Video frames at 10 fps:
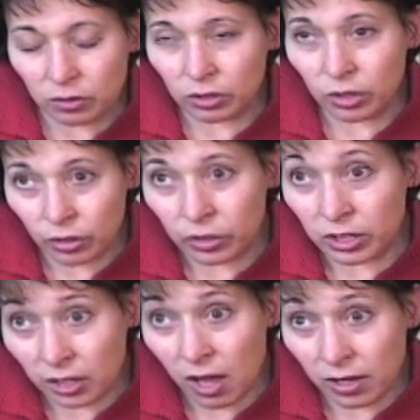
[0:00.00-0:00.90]
learned a
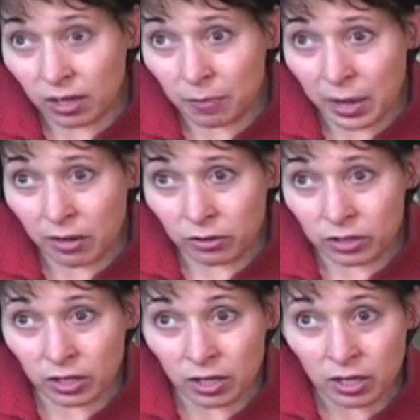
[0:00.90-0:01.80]
lot about
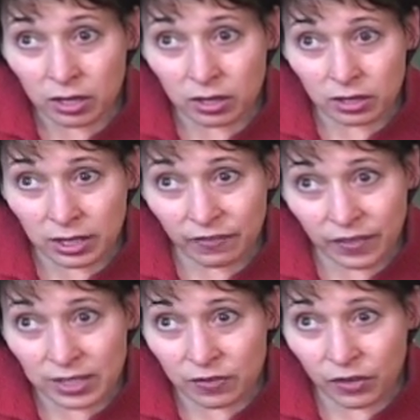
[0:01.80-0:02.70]
the
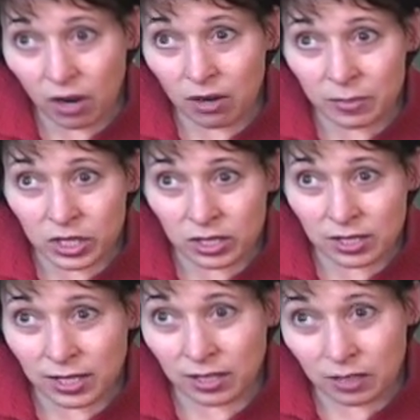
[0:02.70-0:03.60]
effects of car
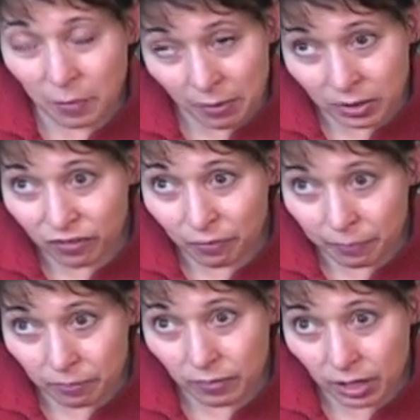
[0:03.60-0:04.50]
emissions, and the Department
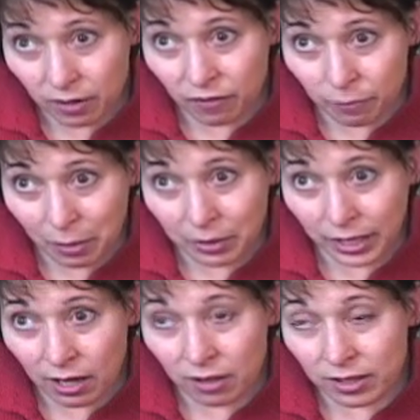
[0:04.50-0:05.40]
of Public
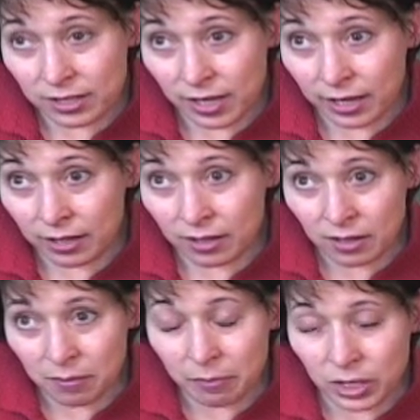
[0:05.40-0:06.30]
Health, as I
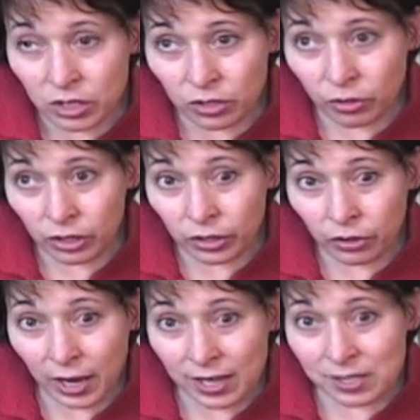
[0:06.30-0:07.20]
mentioned earlier,
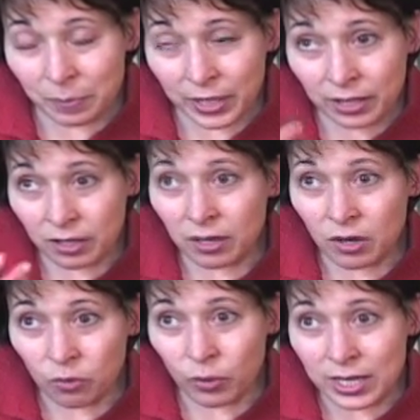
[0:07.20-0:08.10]
has been
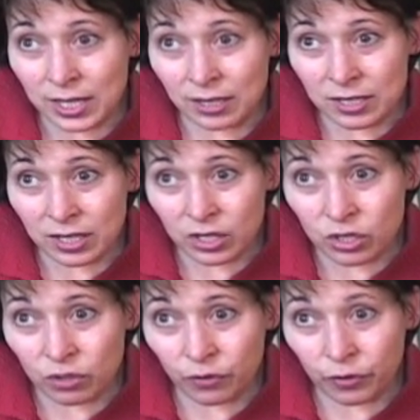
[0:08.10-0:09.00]
raising this
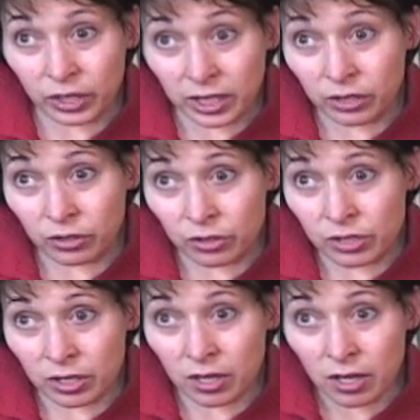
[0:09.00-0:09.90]
issue for years,
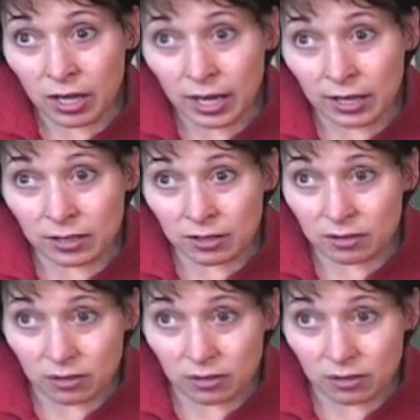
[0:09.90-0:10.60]
and